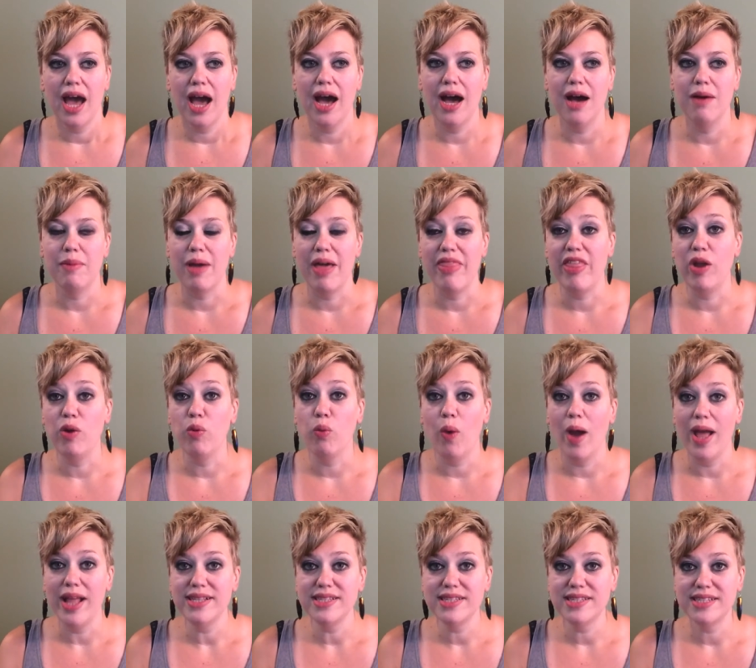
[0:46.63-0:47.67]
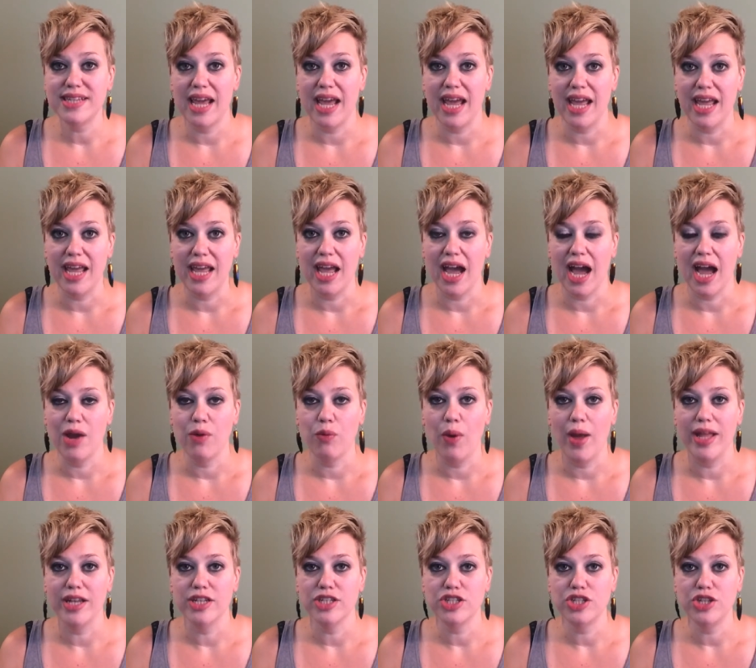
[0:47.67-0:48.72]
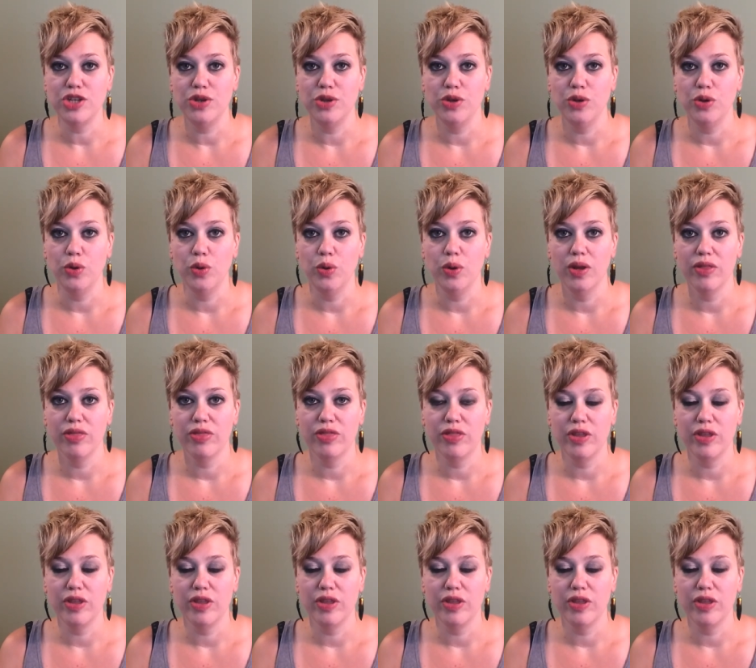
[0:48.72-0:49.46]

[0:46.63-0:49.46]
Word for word: Um, and then Wednesday, I went to